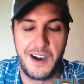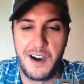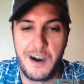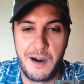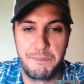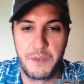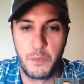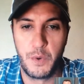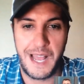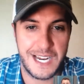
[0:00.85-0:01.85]
Um,
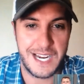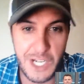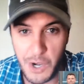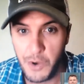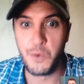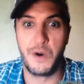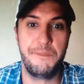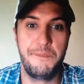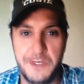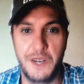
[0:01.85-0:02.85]
when I go,
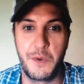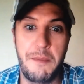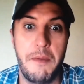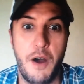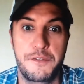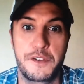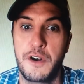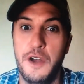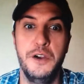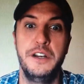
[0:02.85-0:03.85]
you know, when I'm off the
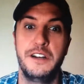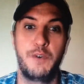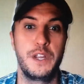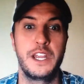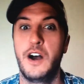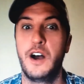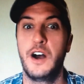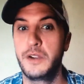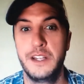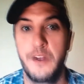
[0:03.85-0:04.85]
road, and if we can all
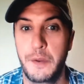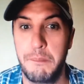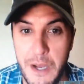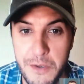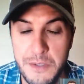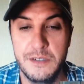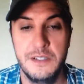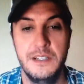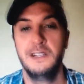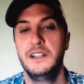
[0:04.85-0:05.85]
go get on a boat,
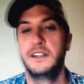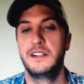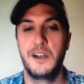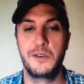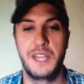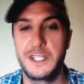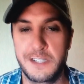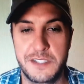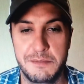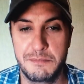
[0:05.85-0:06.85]
go
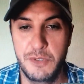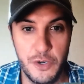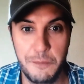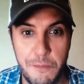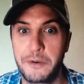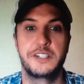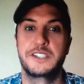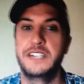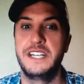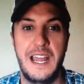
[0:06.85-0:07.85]
catch some grouper or
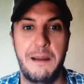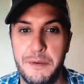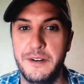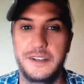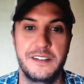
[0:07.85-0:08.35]
snapper, and